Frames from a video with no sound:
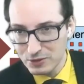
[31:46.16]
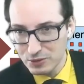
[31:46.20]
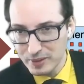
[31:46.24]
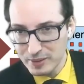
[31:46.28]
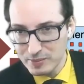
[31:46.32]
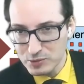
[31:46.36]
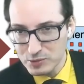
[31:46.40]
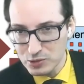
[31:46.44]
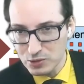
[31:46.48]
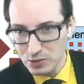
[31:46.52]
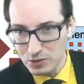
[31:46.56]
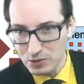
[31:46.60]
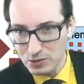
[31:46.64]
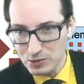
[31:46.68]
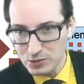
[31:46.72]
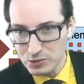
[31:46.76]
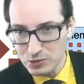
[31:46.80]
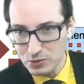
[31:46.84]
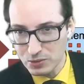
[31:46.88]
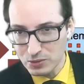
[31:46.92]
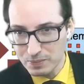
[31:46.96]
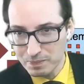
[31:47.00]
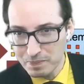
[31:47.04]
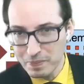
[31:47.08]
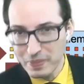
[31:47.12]
mem store
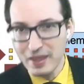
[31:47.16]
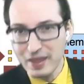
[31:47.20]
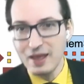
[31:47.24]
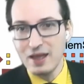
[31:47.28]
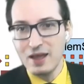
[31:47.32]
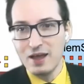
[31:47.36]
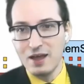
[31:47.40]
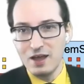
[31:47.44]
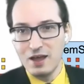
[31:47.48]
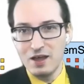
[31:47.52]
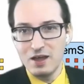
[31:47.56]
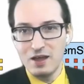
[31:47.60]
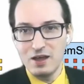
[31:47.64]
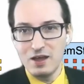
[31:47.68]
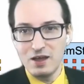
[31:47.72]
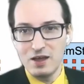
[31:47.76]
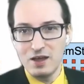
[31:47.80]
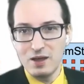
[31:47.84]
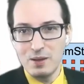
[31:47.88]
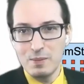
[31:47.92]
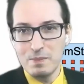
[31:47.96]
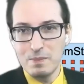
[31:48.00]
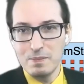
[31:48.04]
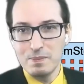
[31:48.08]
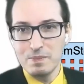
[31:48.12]
also,
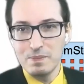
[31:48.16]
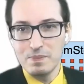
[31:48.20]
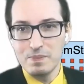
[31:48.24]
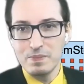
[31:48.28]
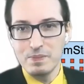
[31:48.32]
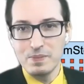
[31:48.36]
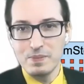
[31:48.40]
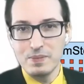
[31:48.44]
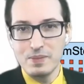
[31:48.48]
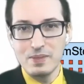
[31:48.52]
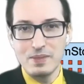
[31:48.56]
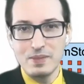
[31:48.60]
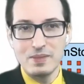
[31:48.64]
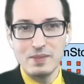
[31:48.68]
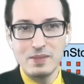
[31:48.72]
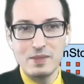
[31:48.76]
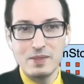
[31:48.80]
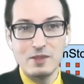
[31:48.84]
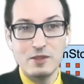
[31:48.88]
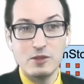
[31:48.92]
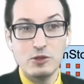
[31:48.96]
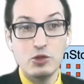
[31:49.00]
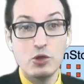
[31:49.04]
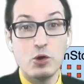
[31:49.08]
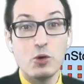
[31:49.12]

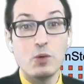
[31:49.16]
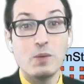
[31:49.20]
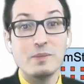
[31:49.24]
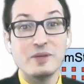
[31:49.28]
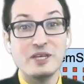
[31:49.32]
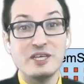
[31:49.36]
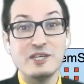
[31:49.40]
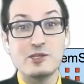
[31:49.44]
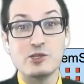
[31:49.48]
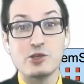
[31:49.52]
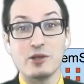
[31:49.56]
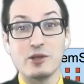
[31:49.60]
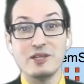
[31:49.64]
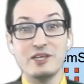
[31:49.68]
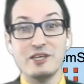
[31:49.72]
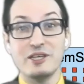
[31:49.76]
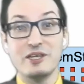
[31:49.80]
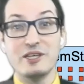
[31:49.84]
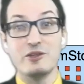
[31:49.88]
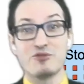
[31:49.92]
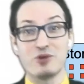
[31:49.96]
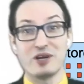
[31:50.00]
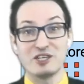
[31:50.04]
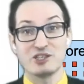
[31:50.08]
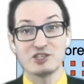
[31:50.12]
no, it's only
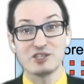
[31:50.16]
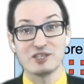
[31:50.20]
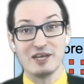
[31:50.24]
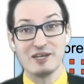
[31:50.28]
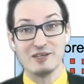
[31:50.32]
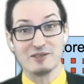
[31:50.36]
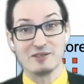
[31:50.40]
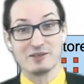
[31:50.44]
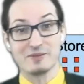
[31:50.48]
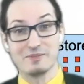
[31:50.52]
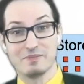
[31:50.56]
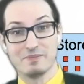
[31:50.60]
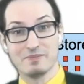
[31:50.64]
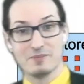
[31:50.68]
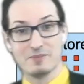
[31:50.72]
the fresh cells.